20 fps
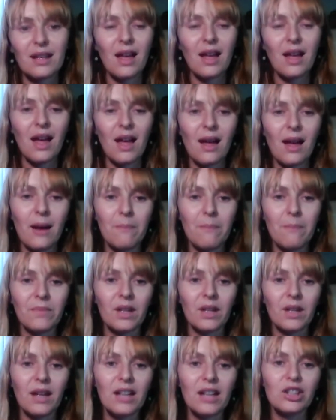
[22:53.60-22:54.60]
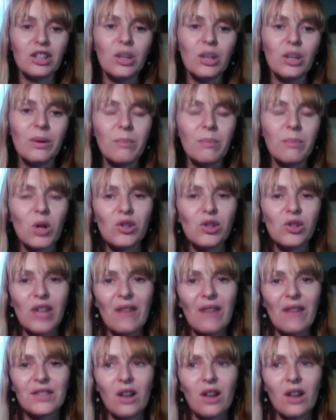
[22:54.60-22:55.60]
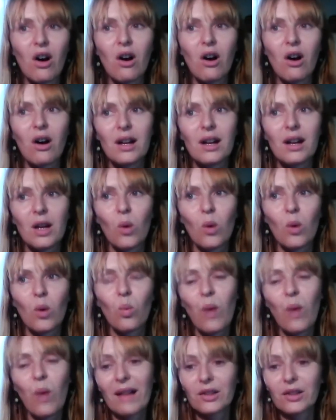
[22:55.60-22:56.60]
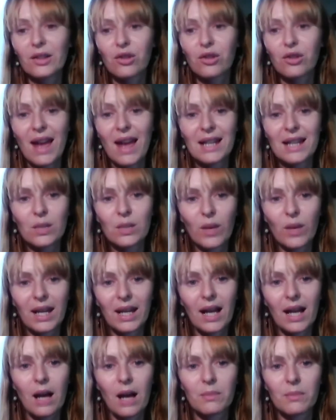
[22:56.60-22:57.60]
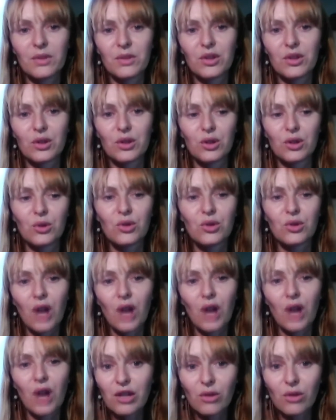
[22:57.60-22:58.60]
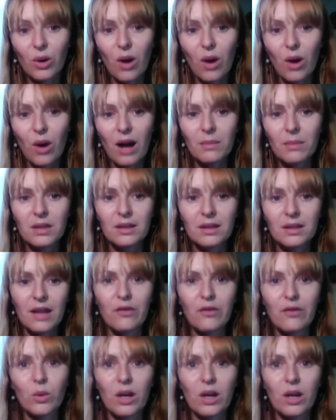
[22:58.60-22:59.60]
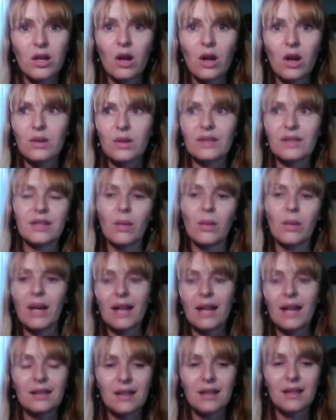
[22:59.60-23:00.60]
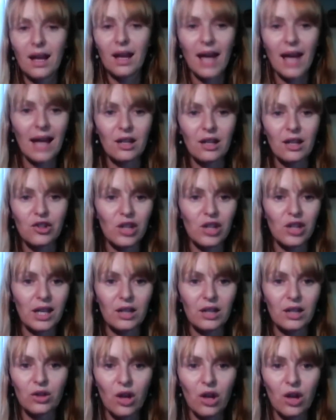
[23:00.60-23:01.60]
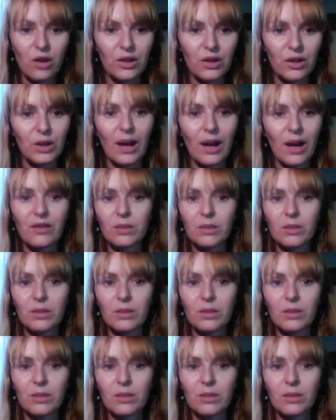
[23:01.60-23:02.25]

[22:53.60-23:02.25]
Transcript: You know, and most chefs are well trained when it comes to dietary requirements. Everyone knows if someone has a nut allergy, you know, that you have to be